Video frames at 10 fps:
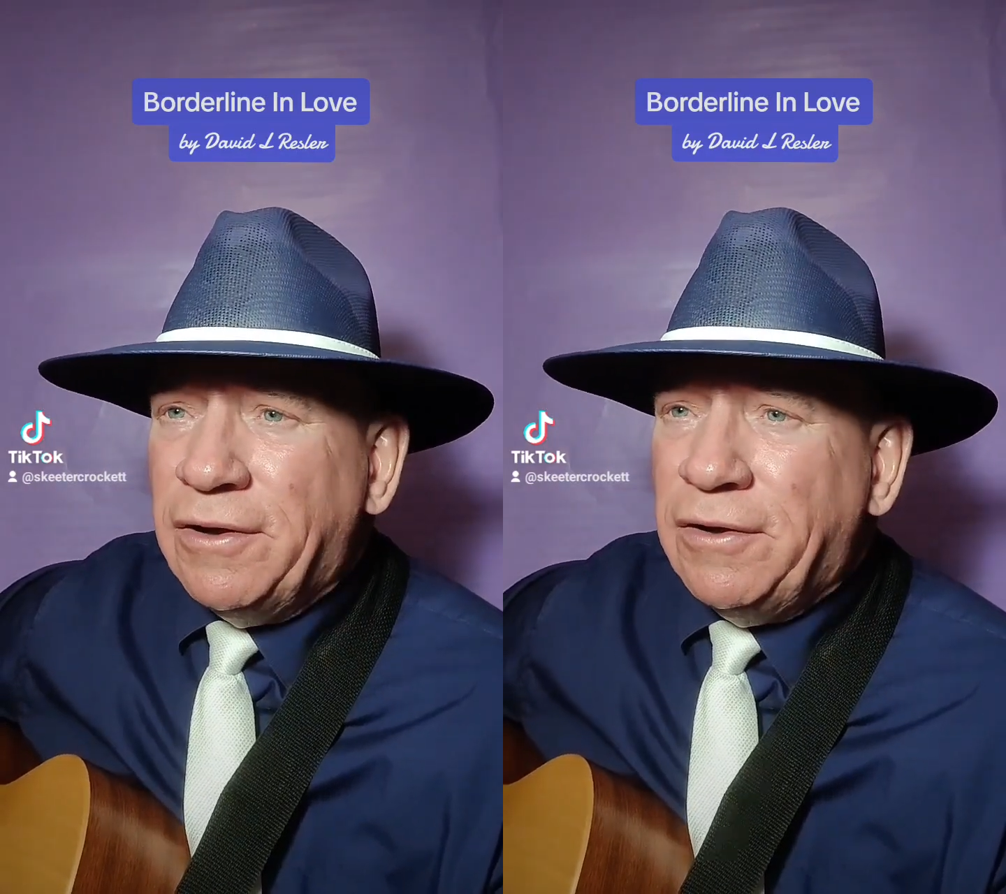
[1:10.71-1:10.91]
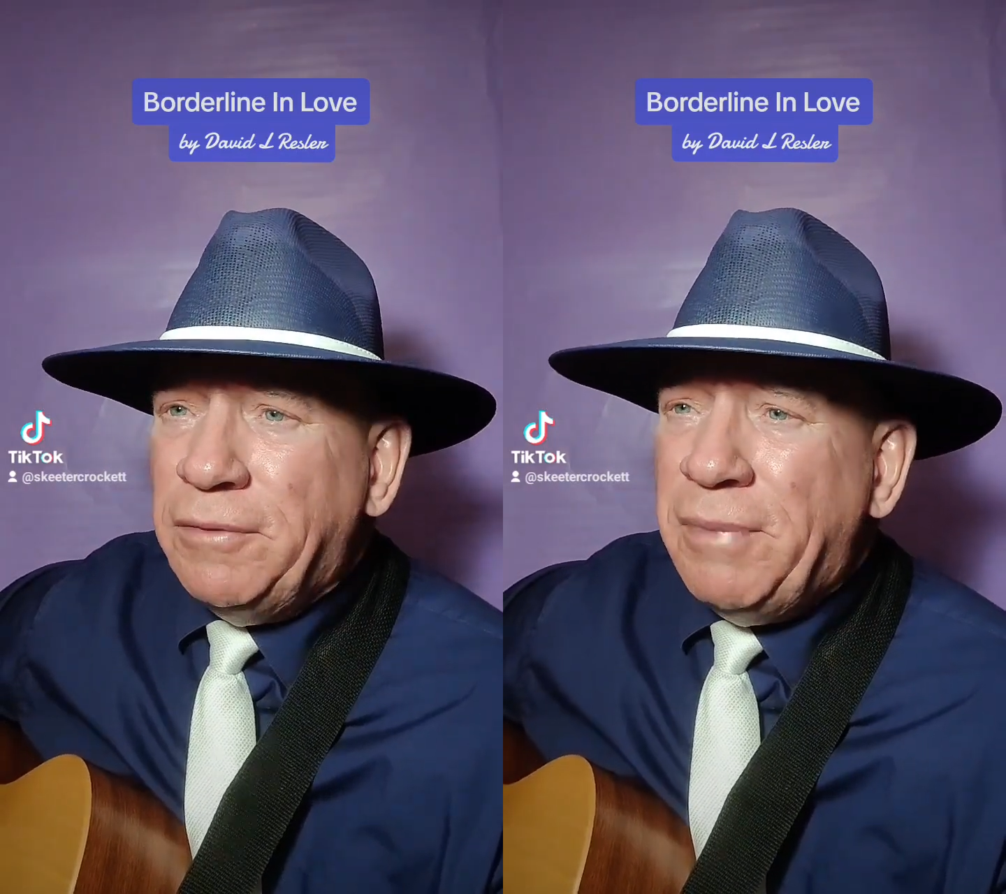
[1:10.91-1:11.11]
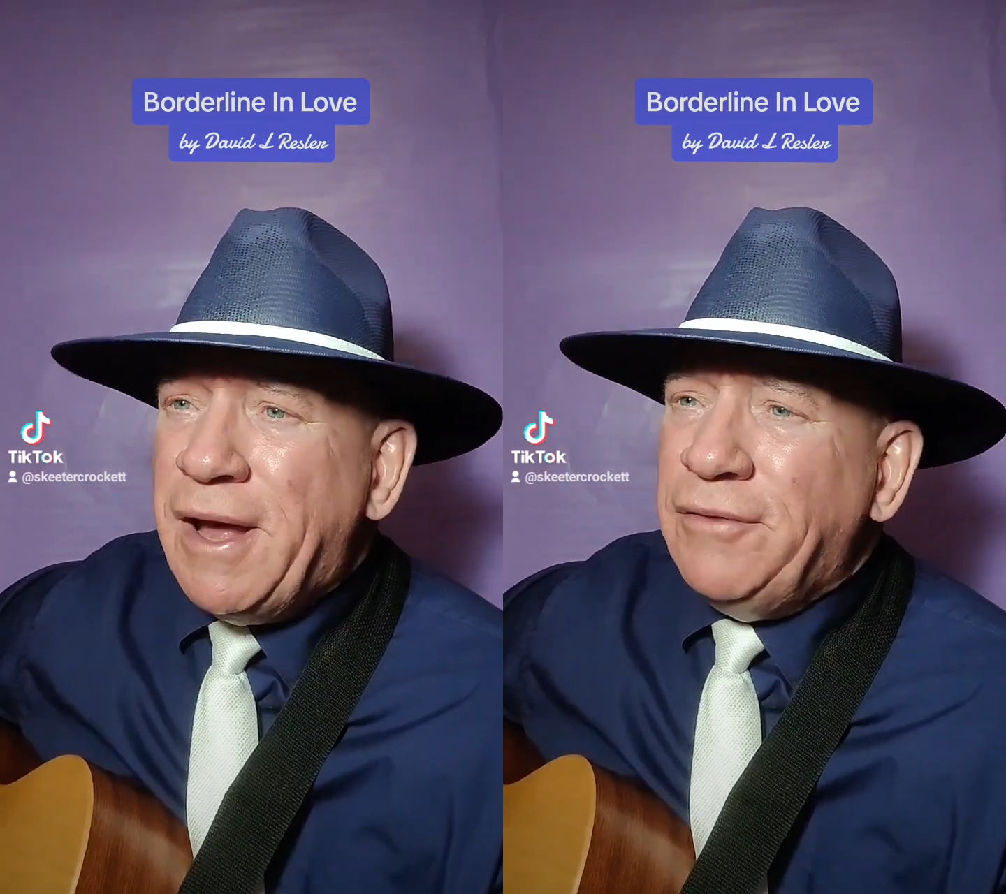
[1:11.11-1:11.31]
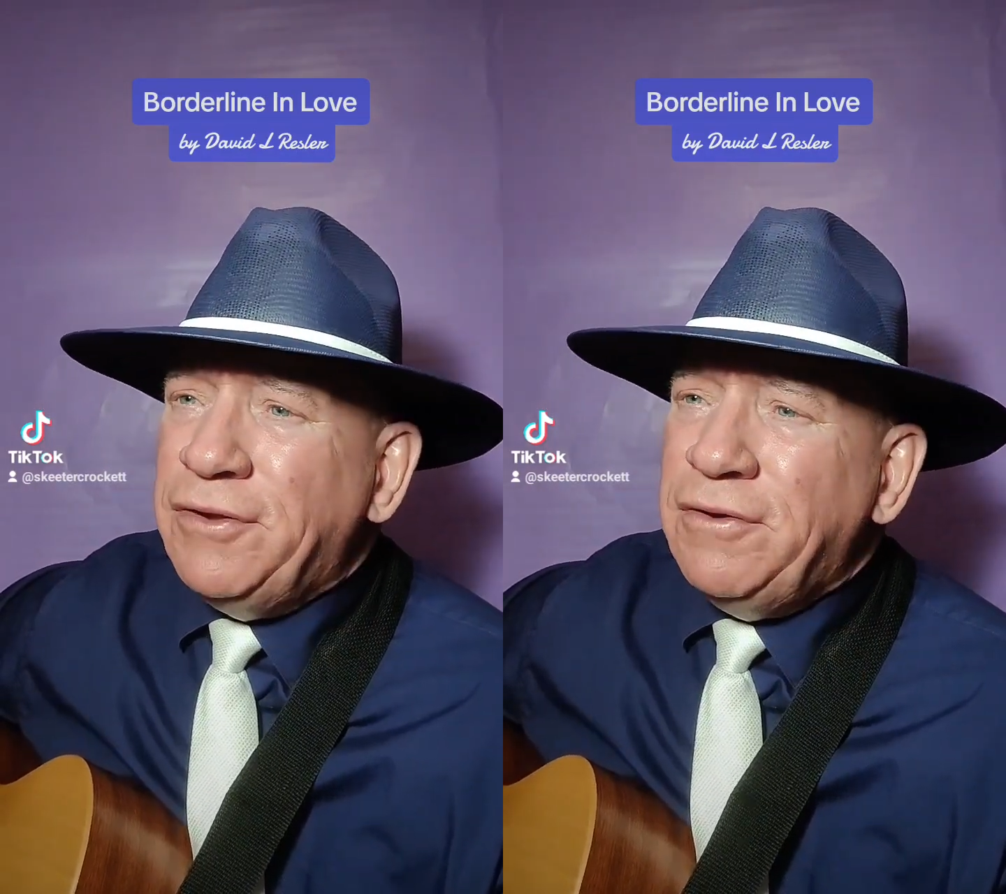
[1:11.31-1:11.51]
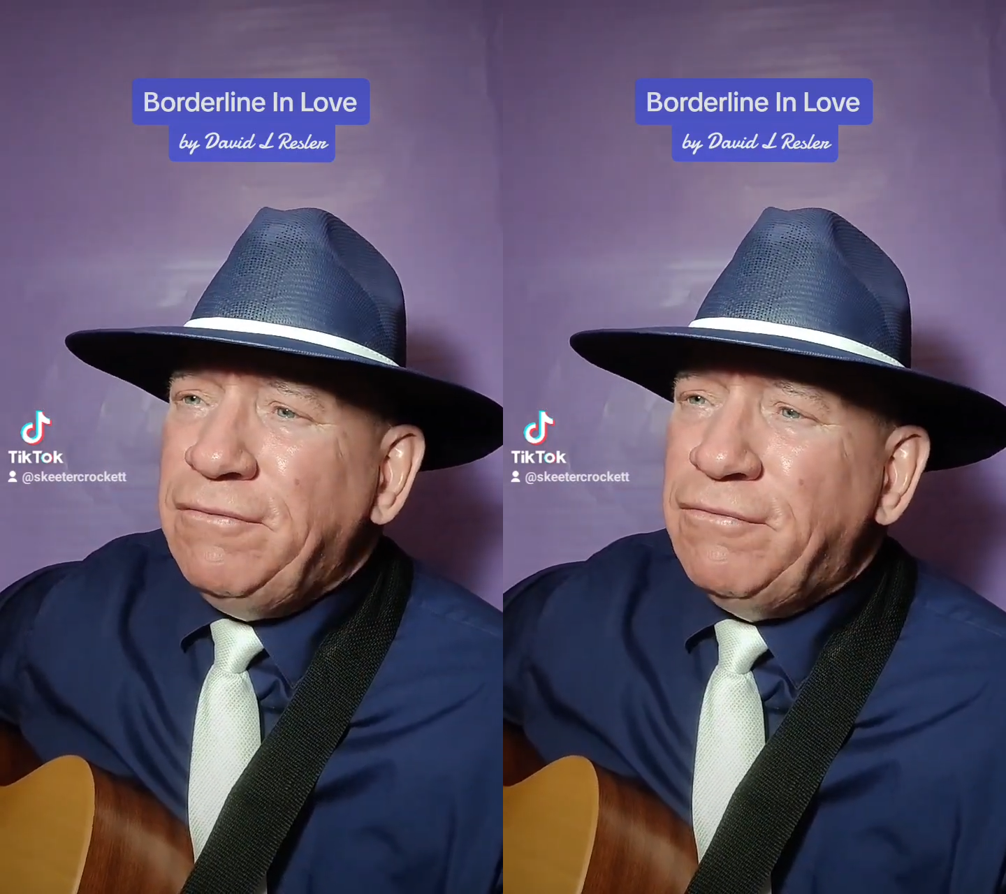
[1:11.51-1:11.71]

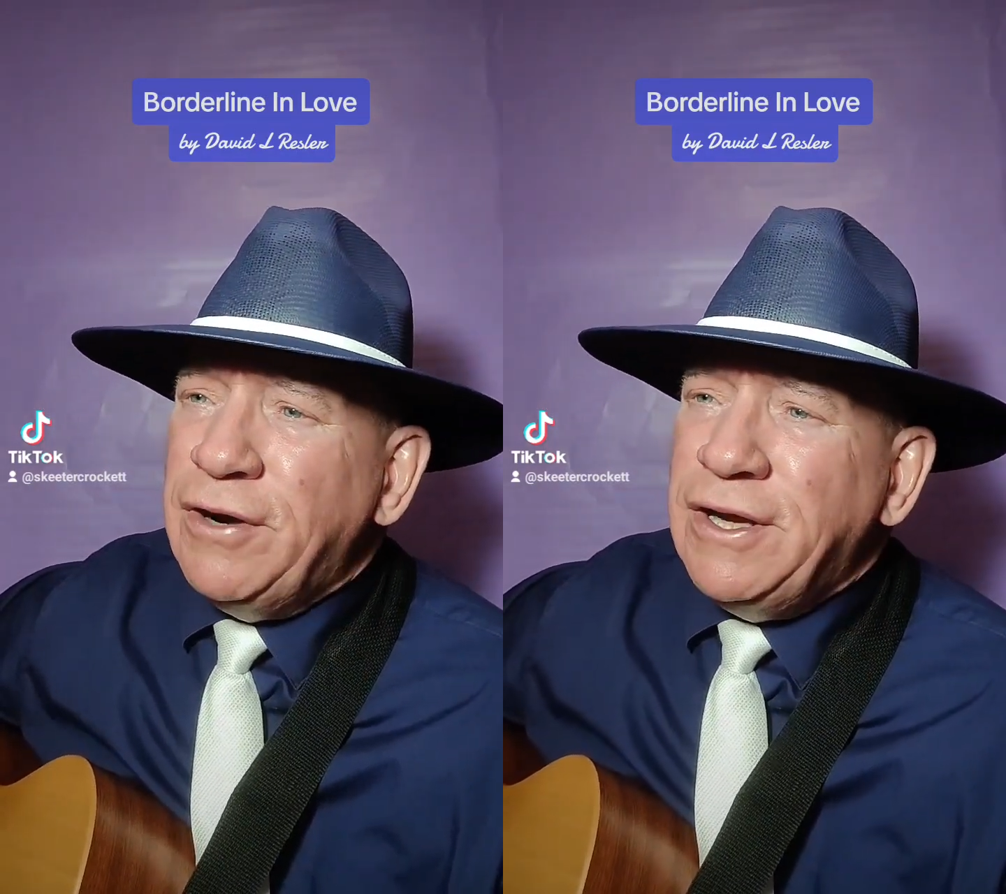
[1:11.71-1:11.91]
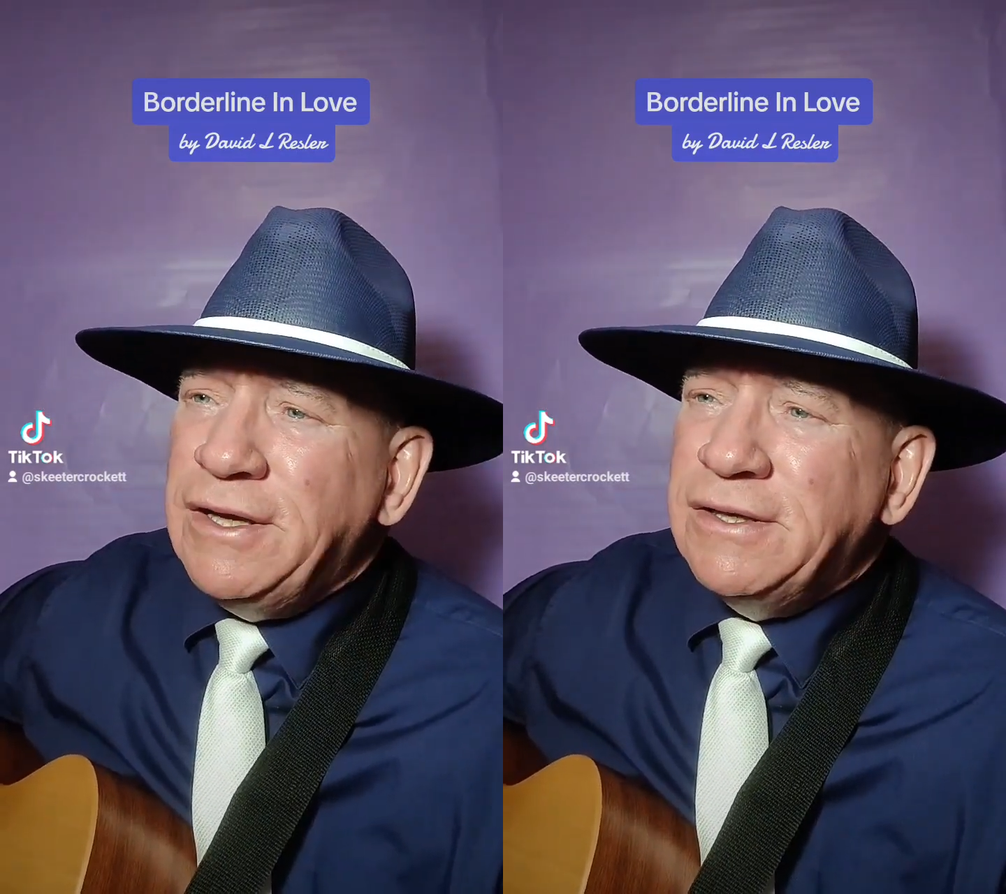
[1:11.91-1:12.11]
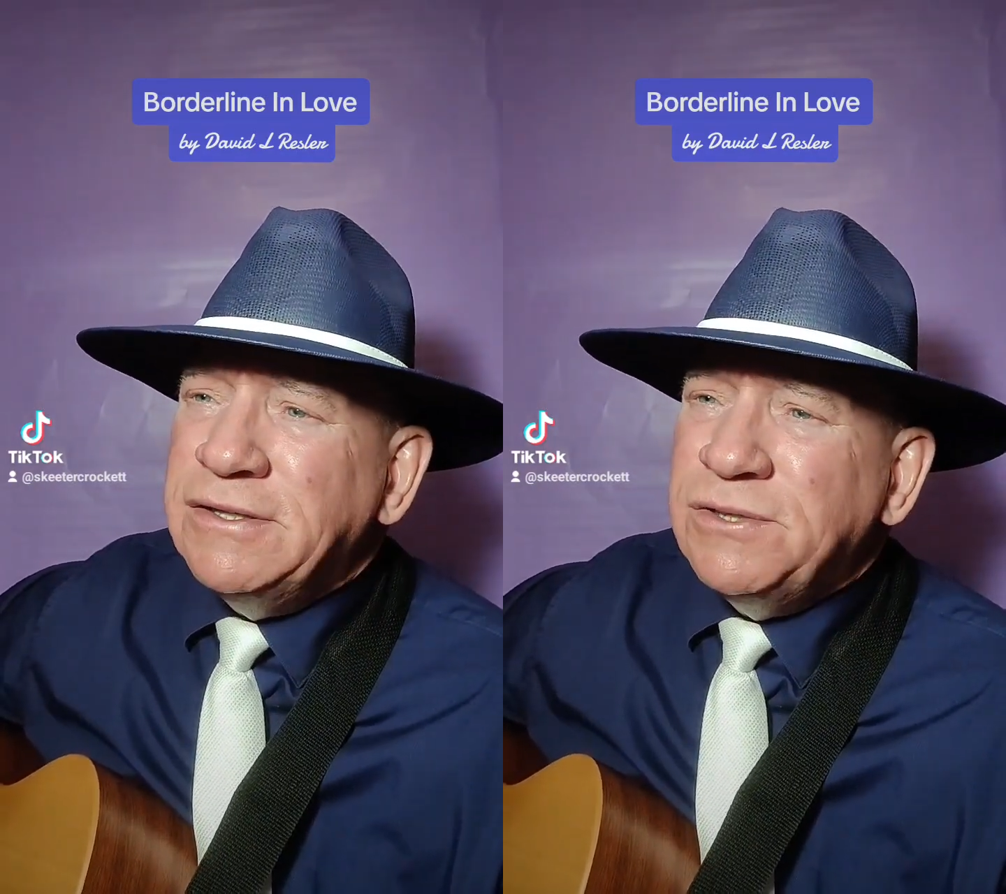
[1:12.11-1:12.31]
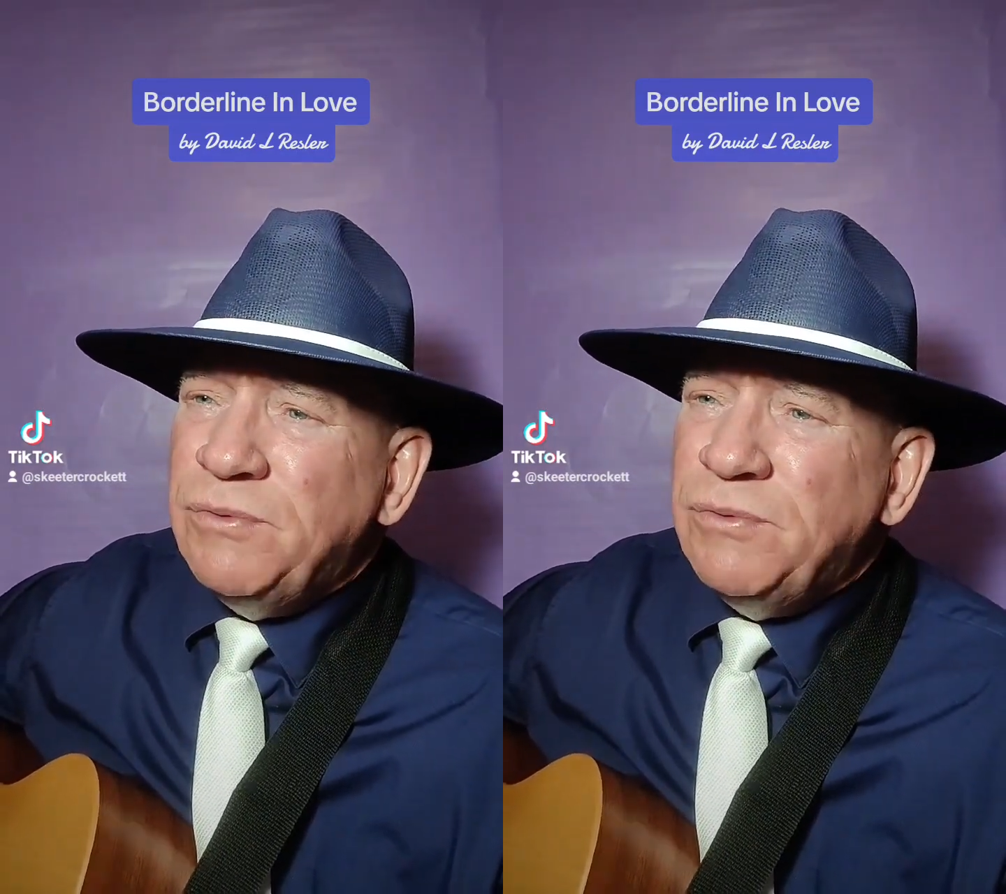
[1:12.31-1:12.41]
about the friends